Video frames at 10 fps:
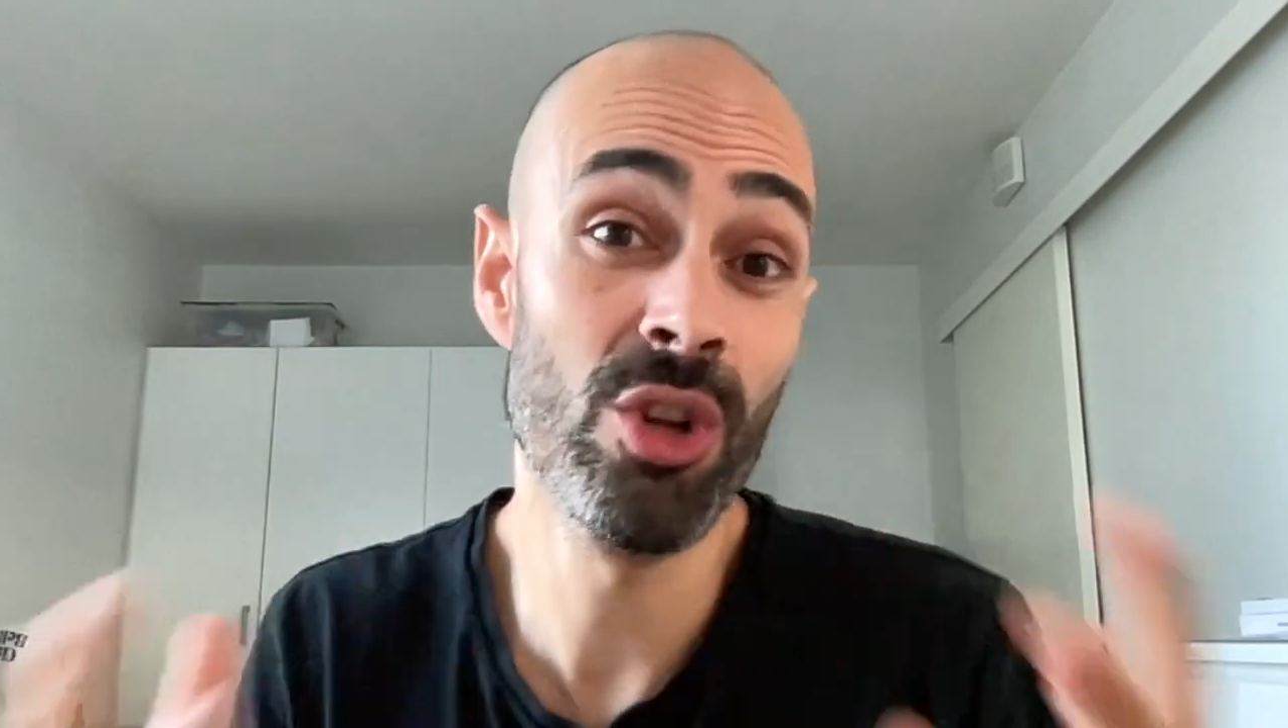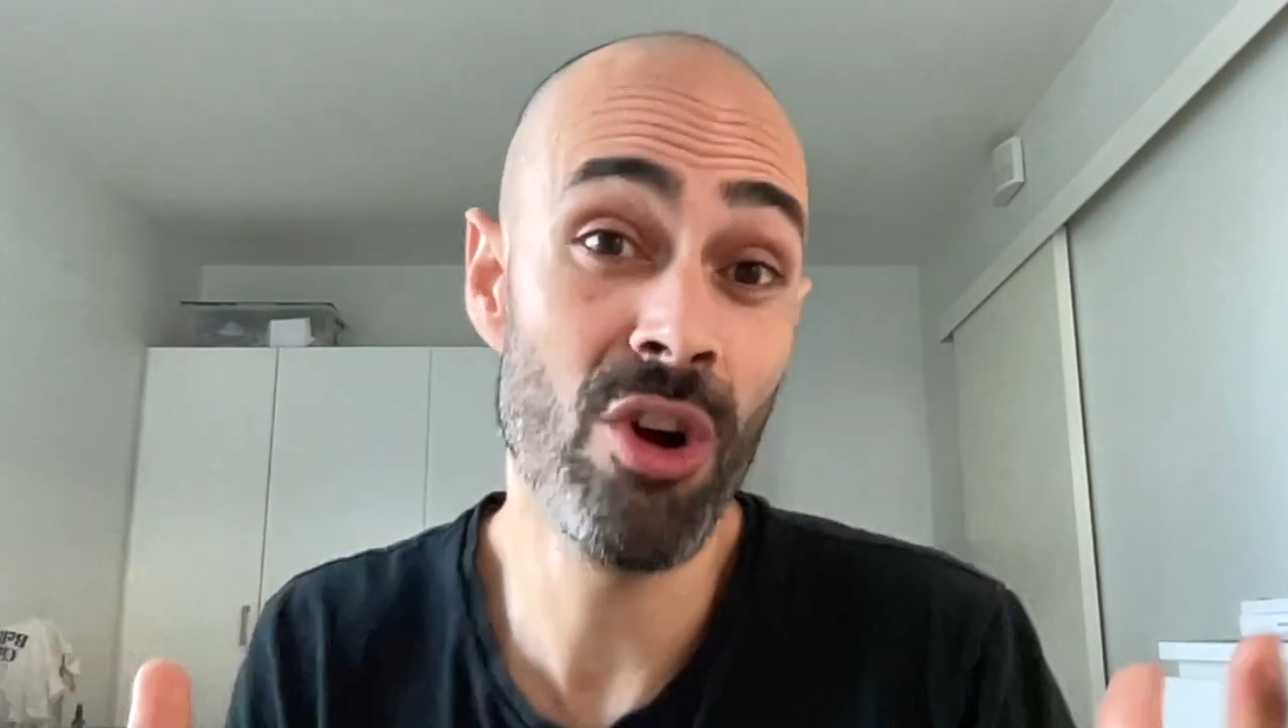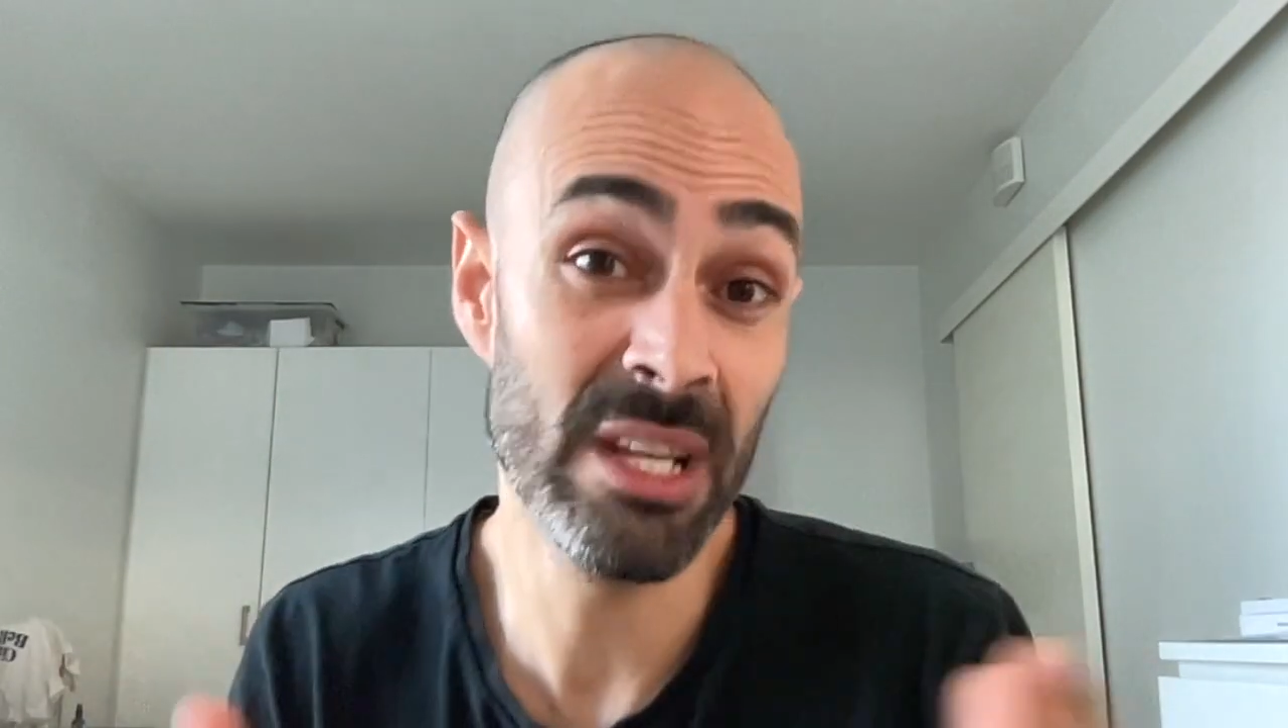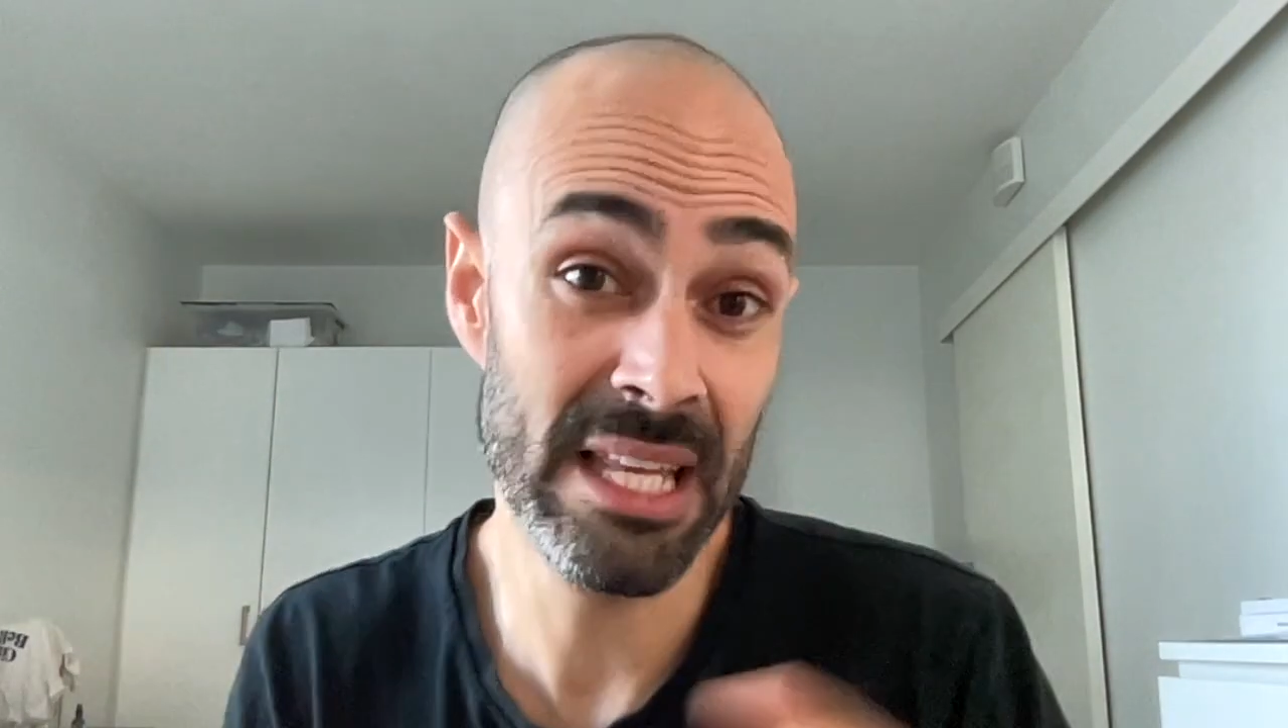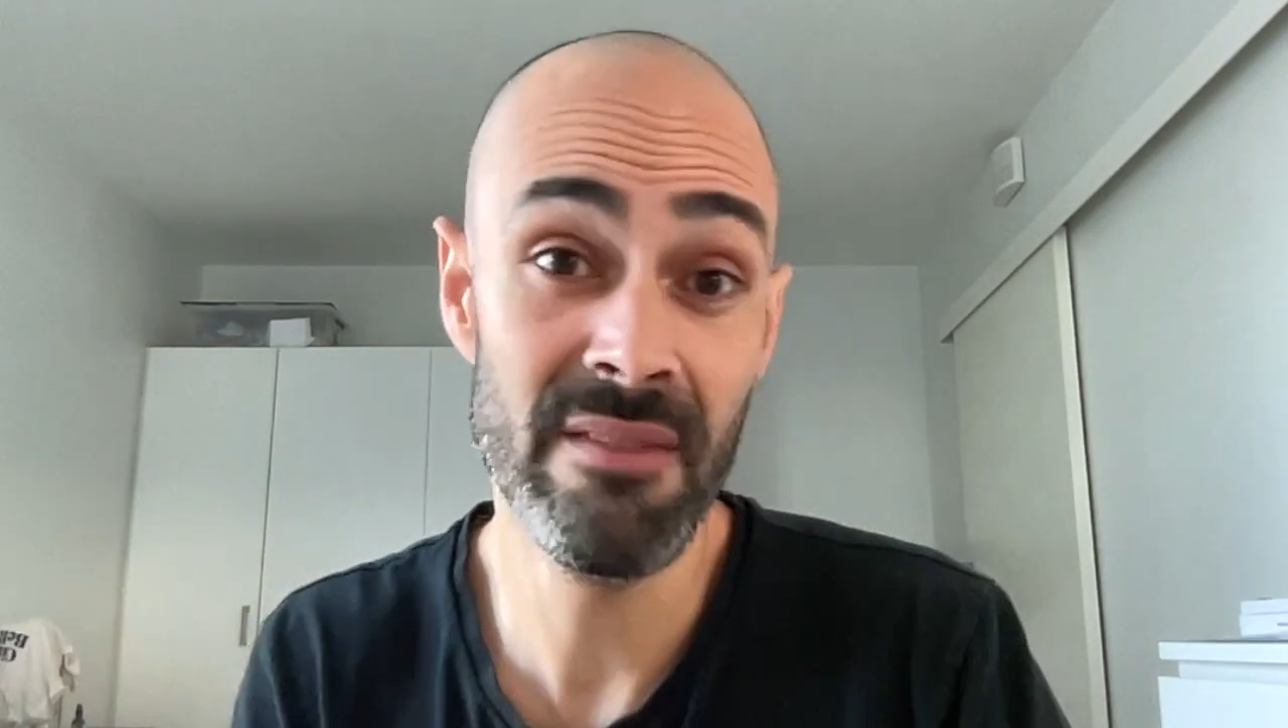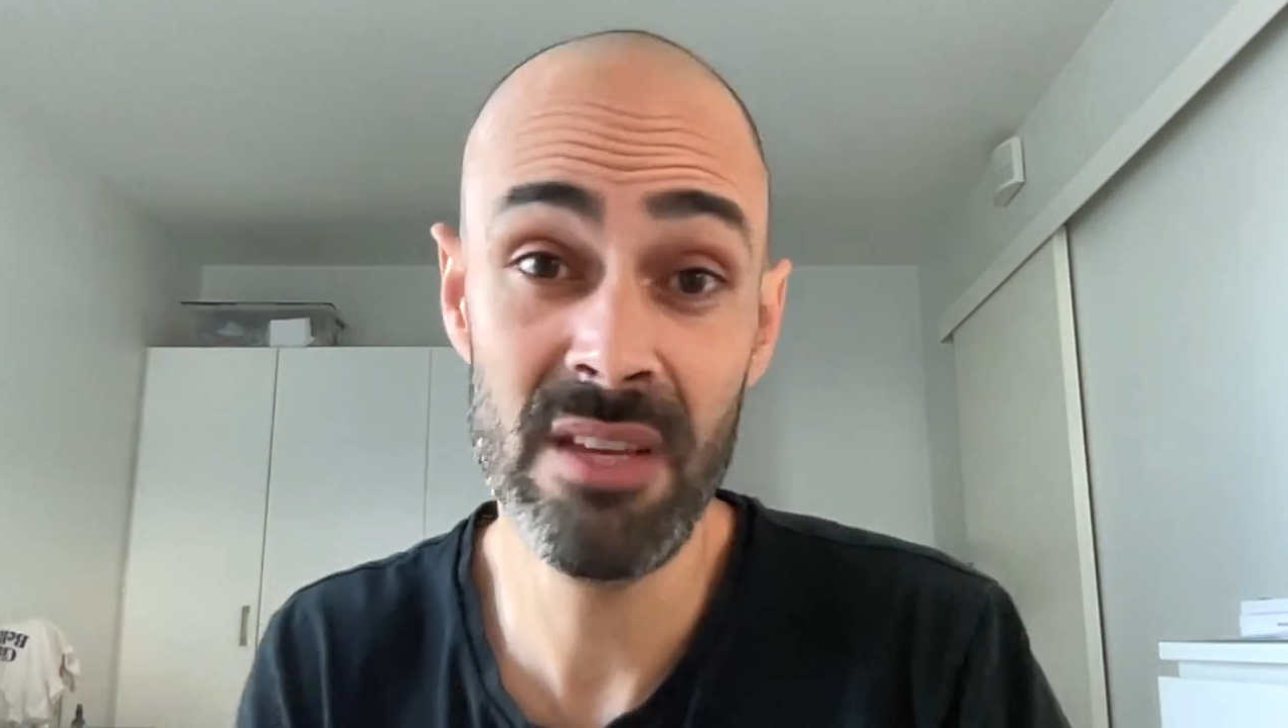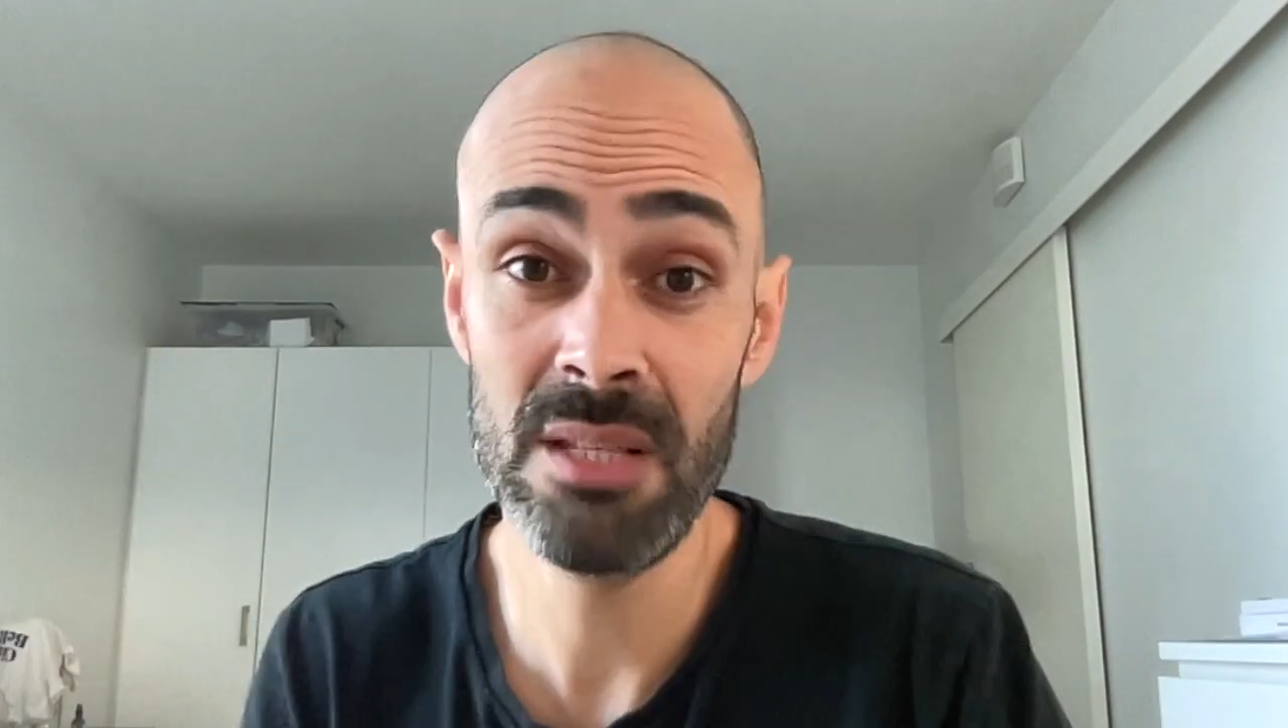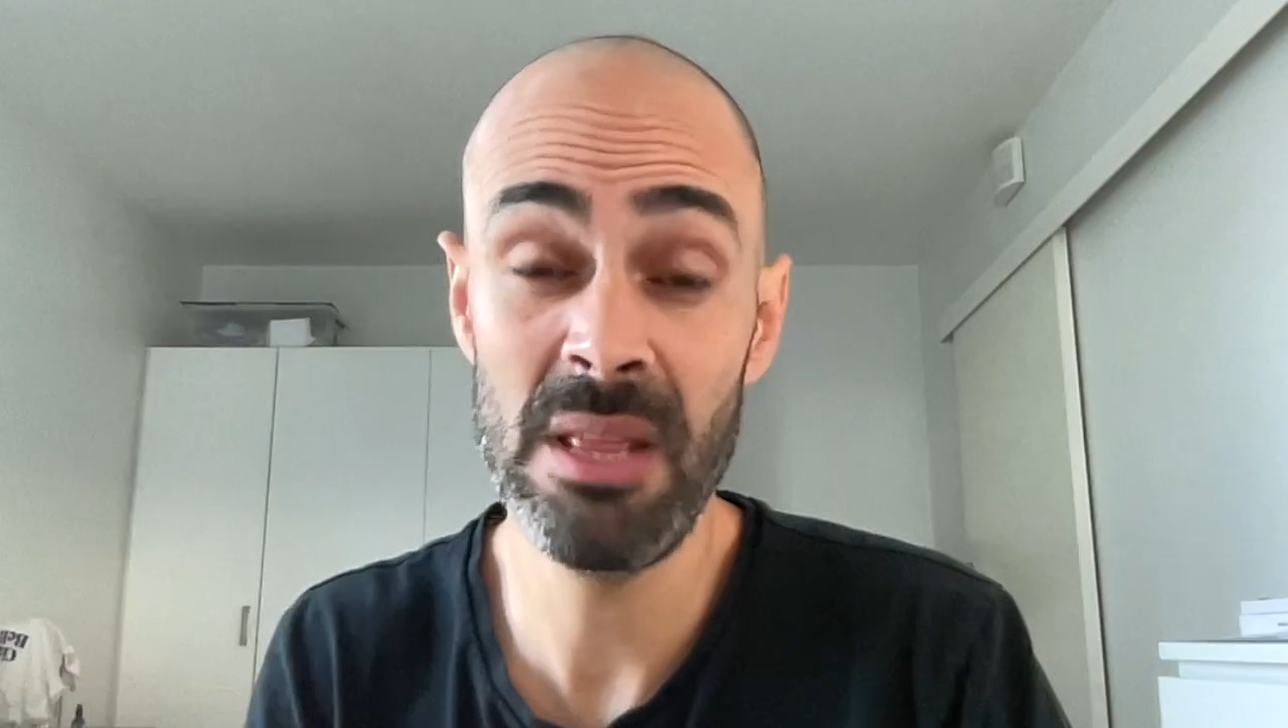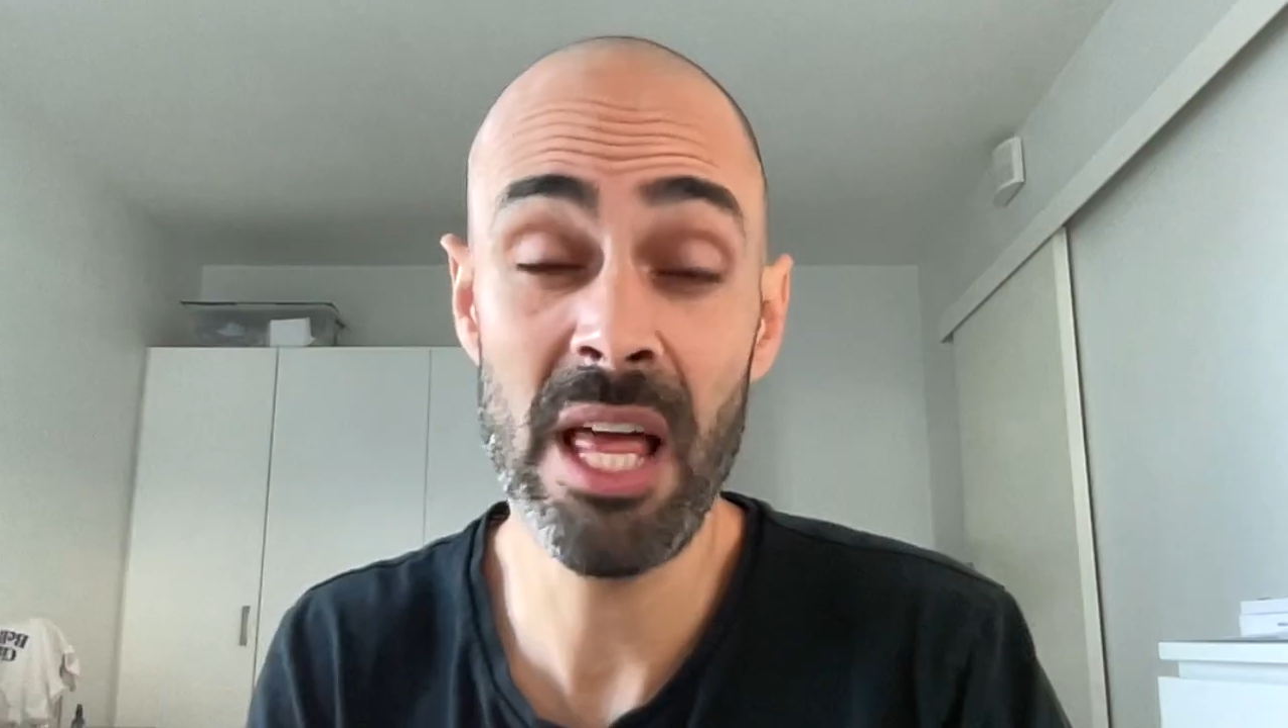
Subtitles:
cognitivism